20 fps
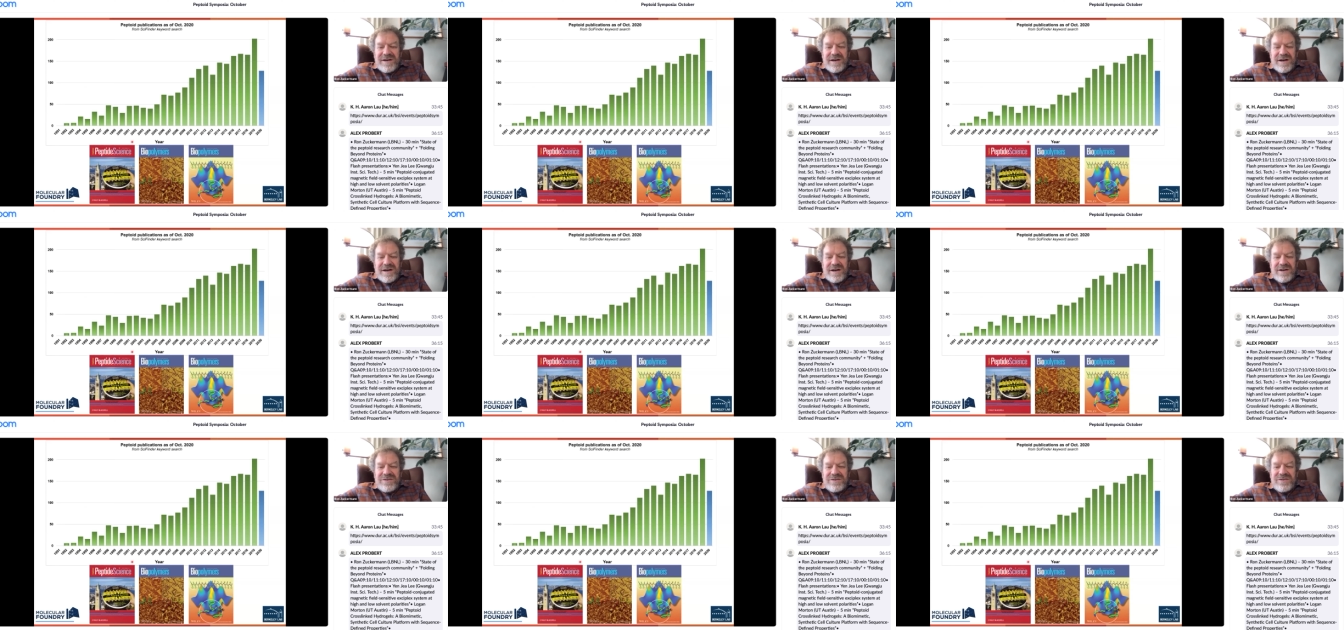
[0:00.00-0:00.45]

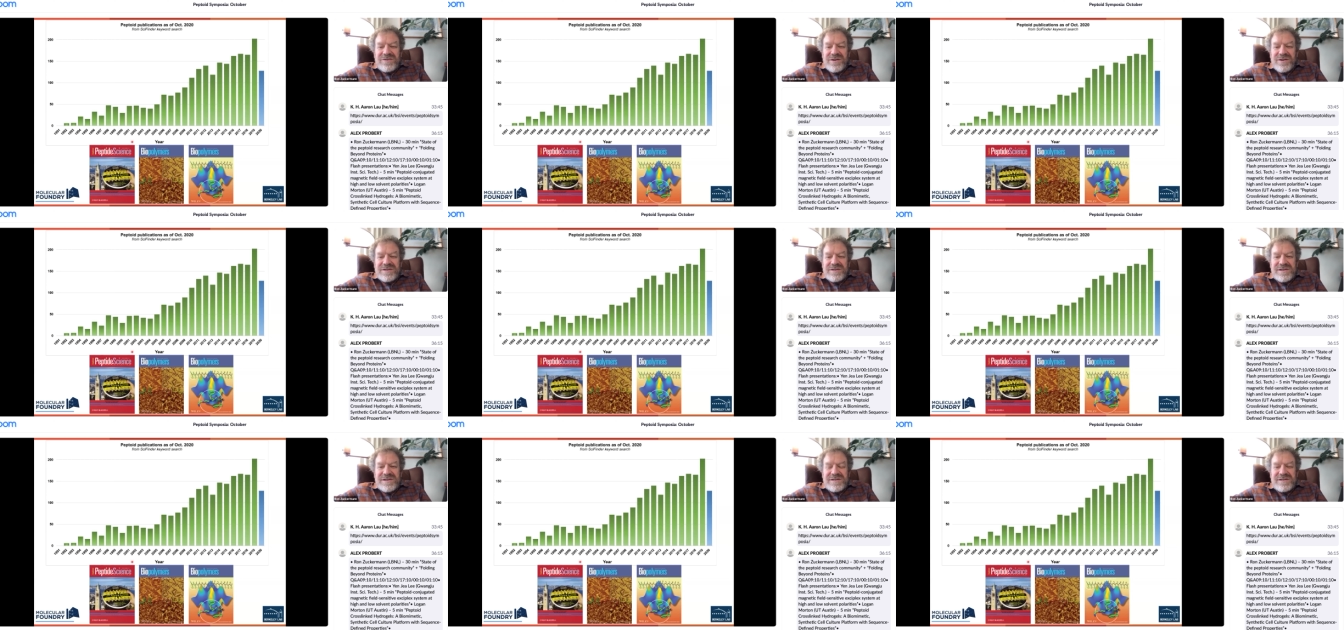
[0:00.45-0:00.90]
Uh, so
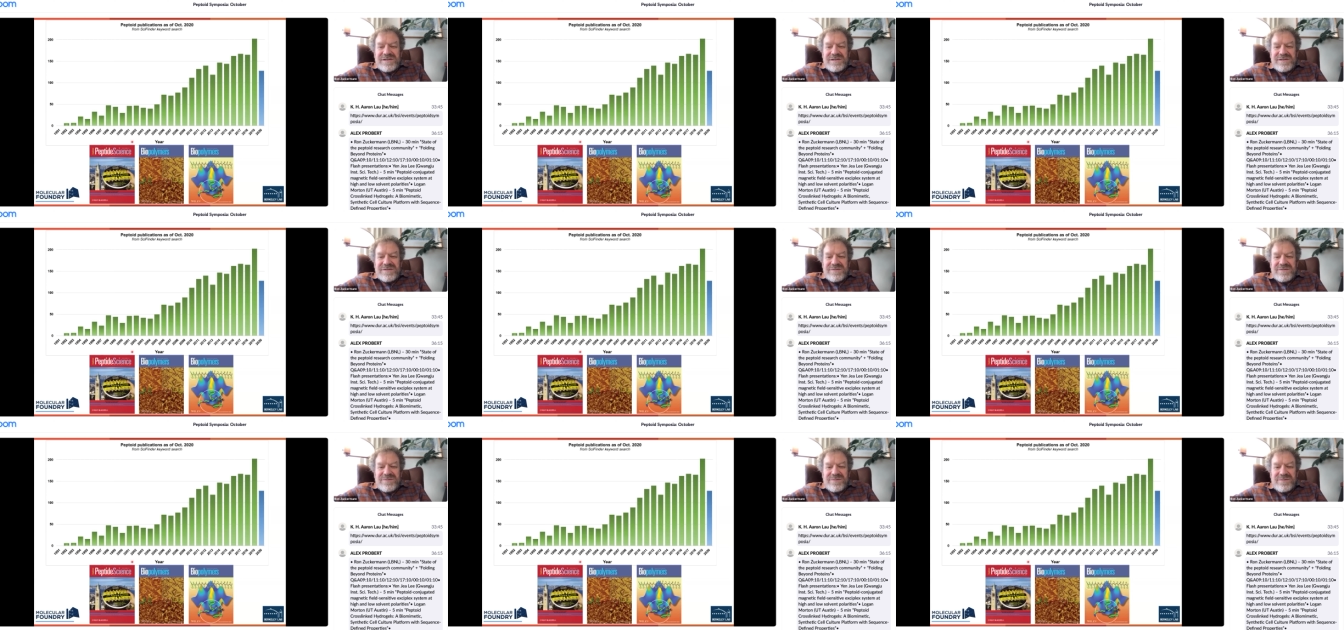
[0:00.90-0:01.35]
this
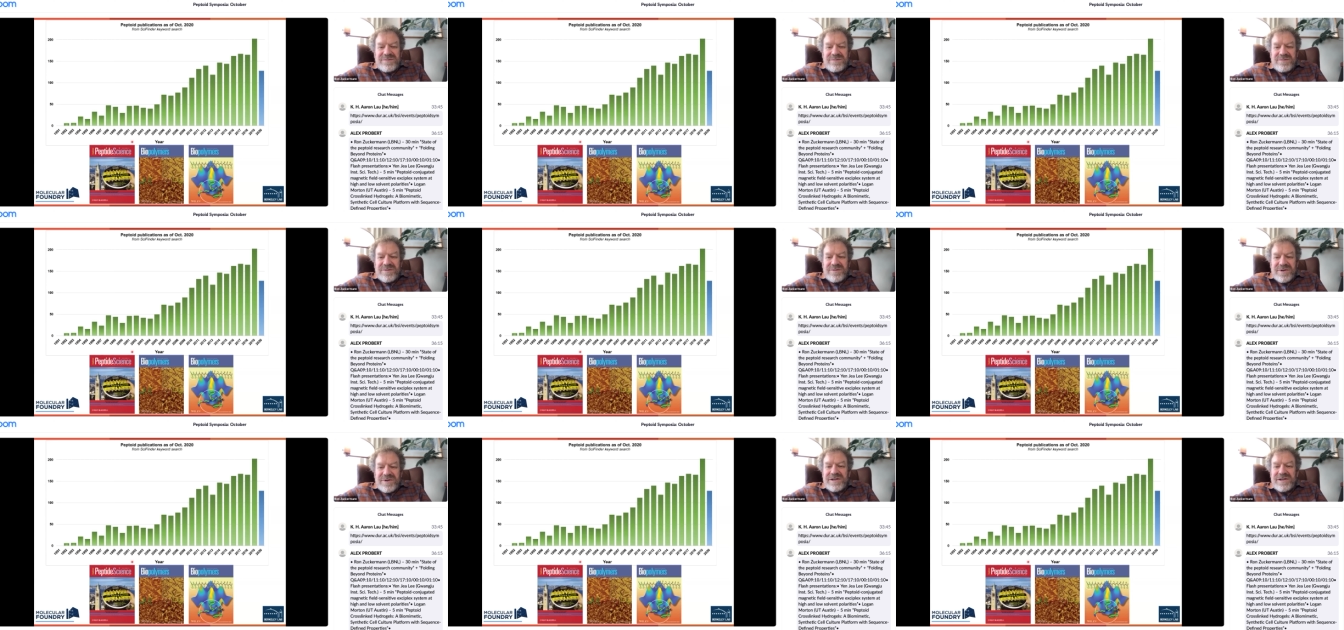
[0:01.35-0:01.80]
is
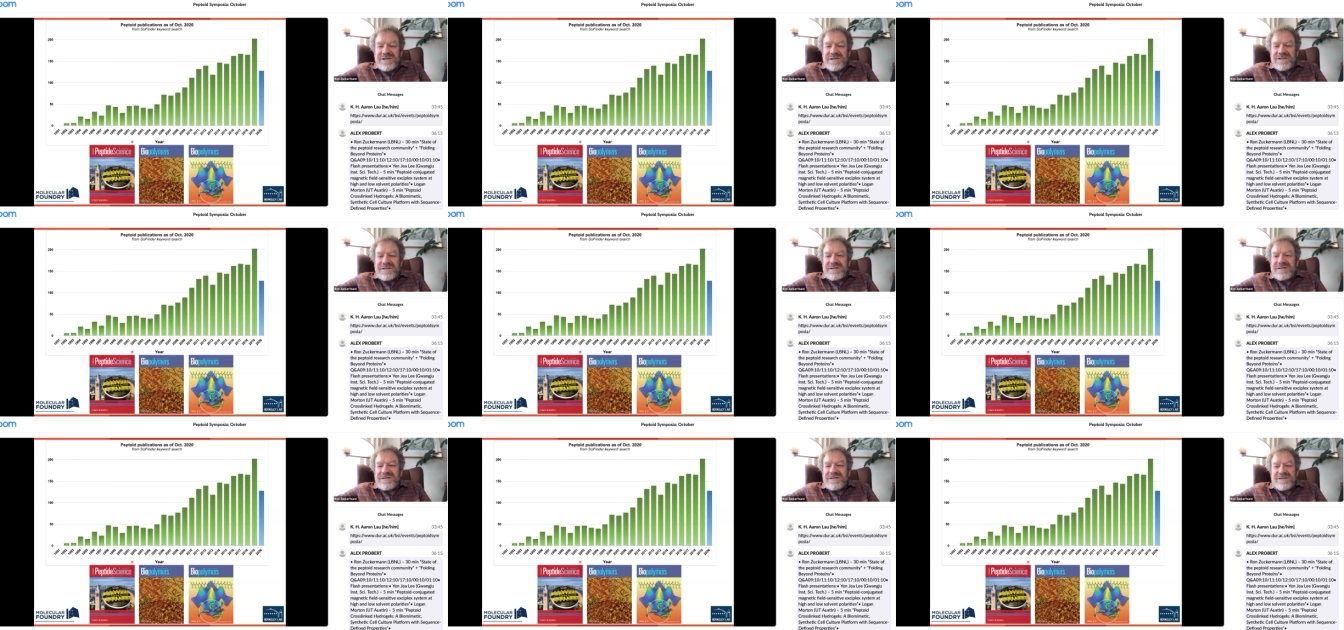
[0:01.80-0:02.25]
really,
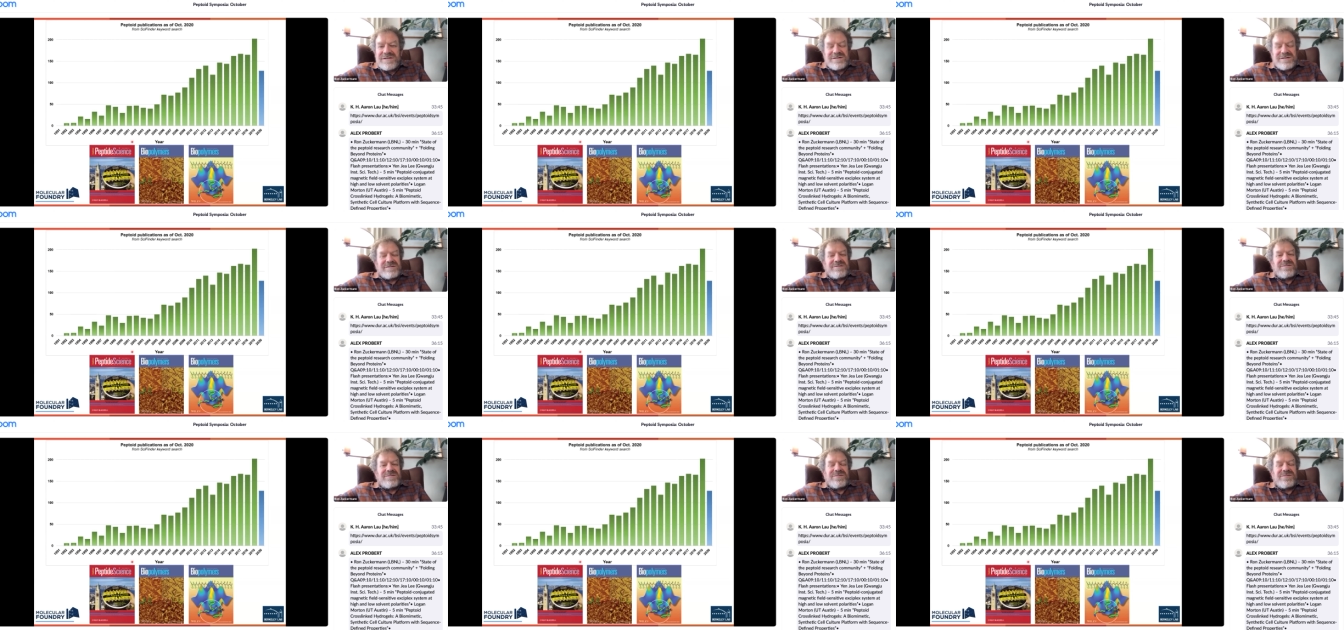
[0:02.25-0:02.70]

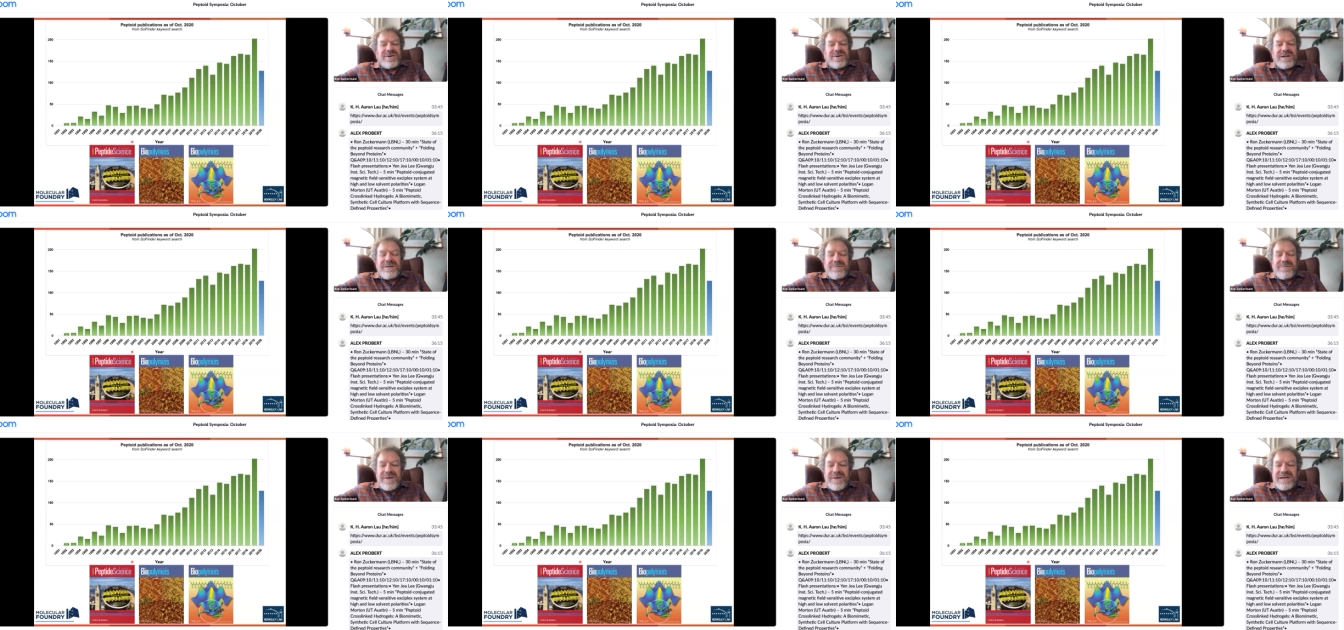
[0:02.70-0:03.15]

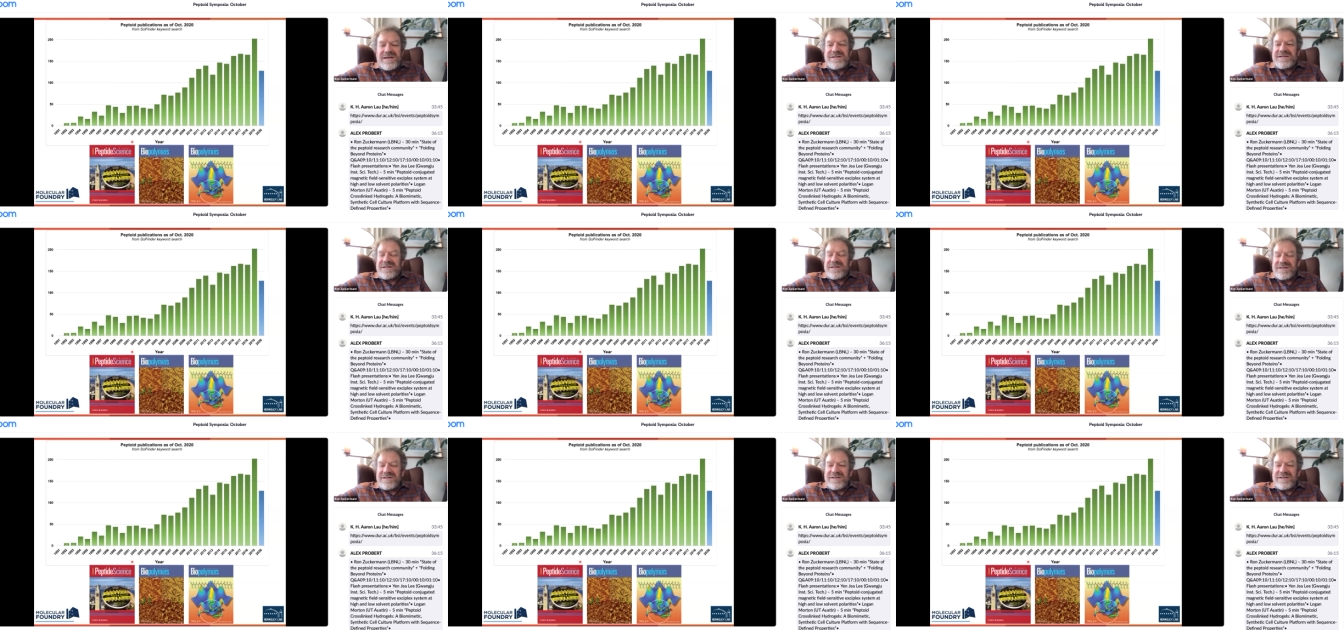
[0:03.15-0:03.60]
really
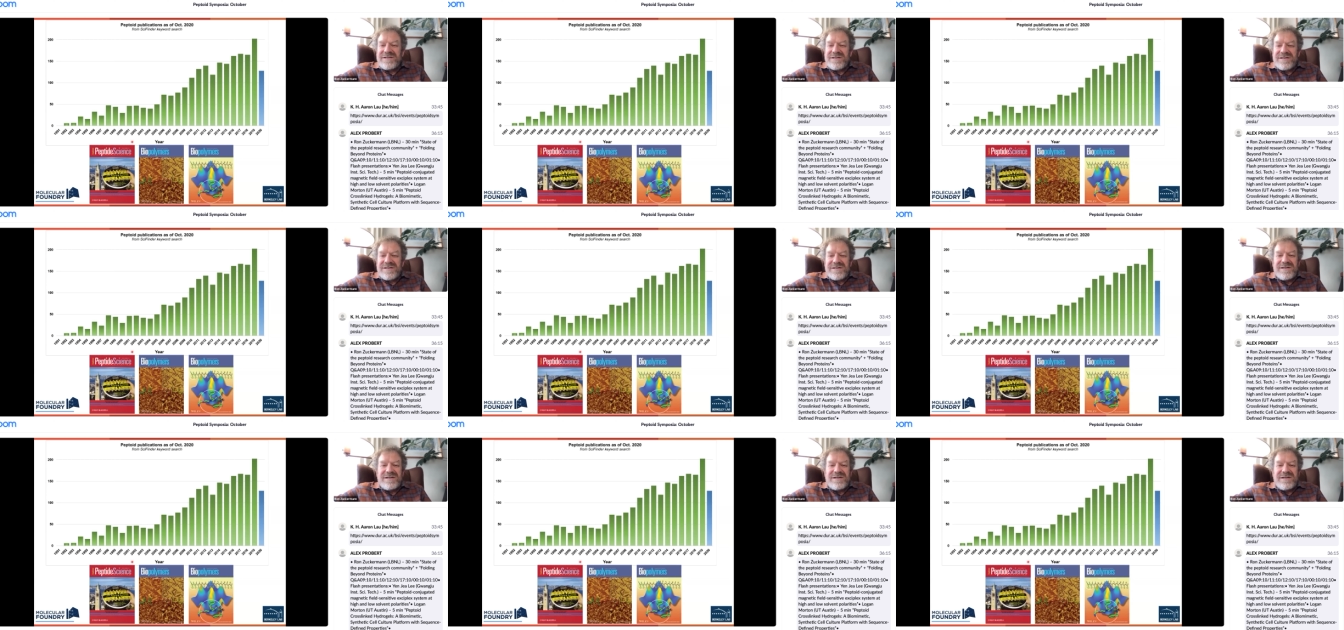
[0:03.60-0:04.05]
amazing to
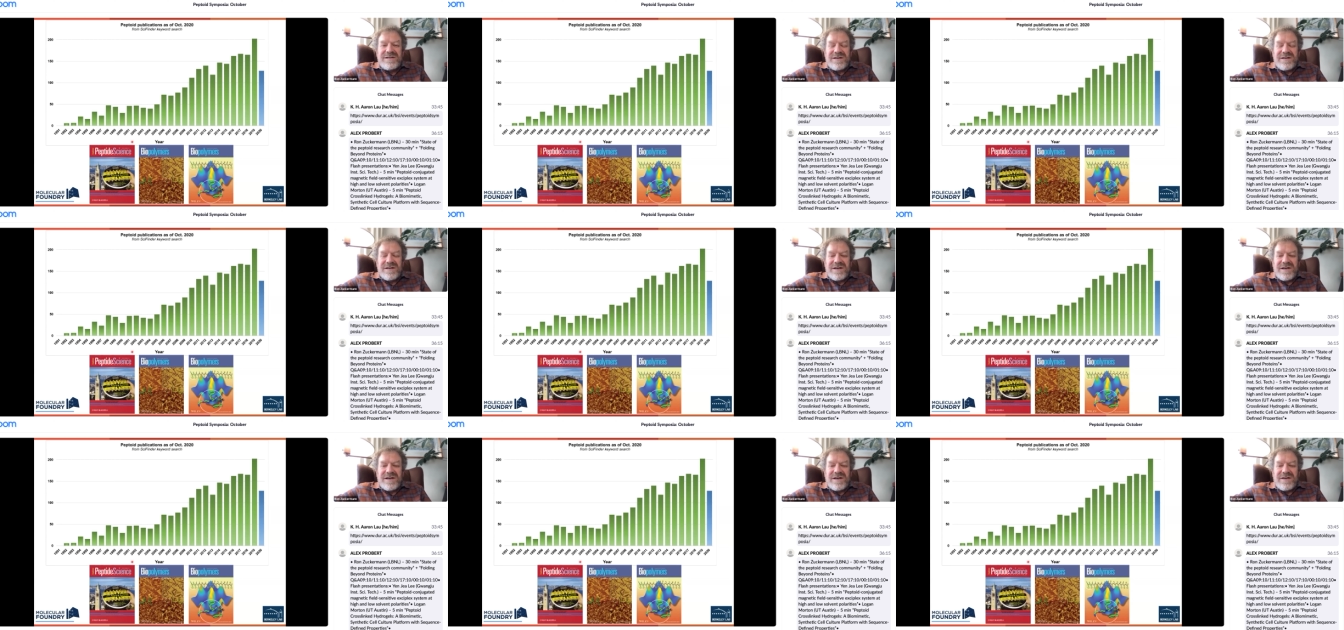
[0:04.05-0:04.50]

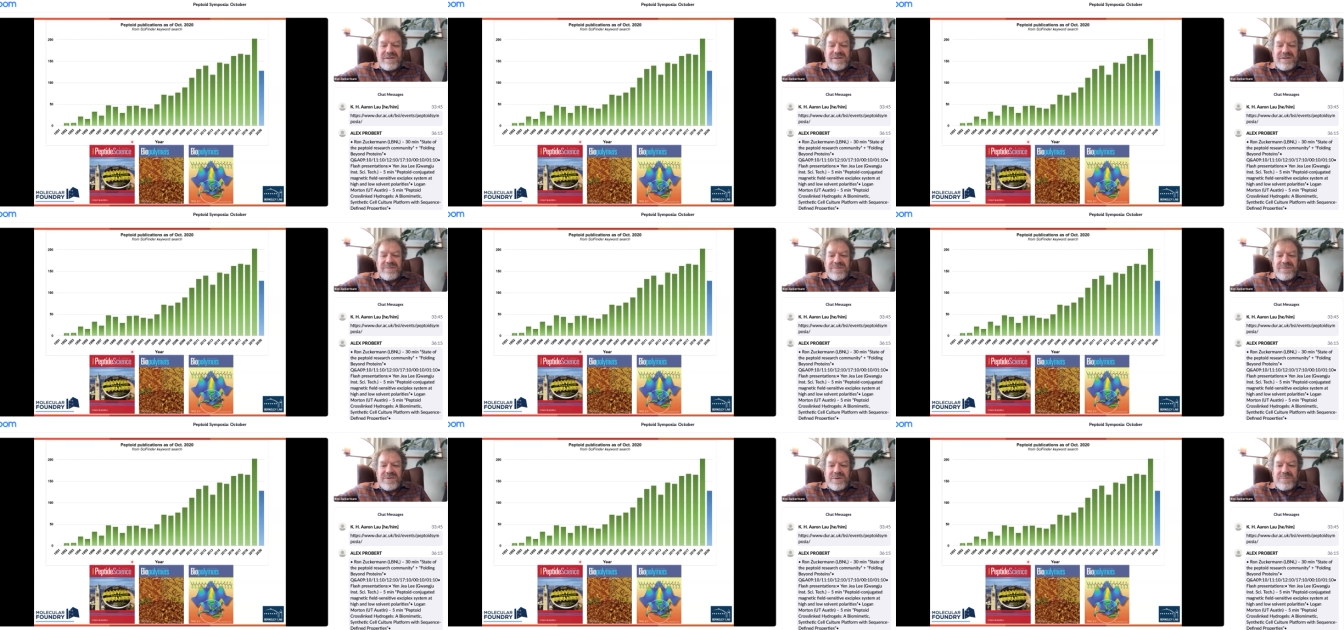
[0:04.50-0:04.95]
see
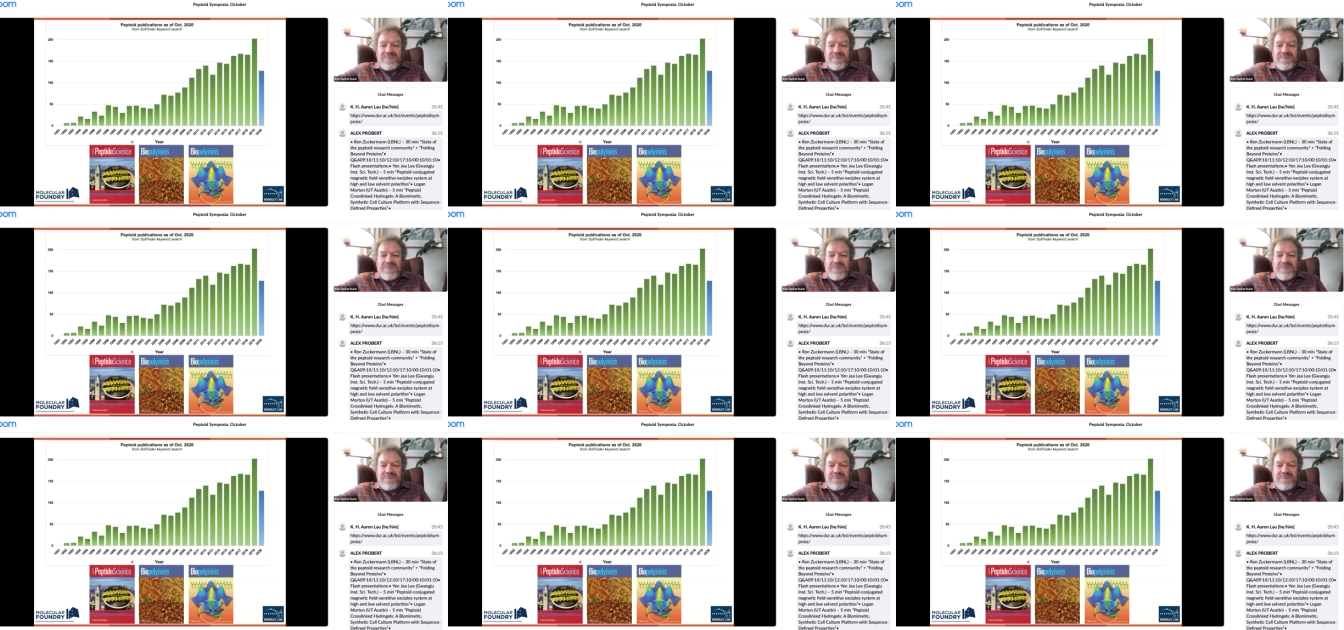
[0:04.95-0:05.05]
uh, the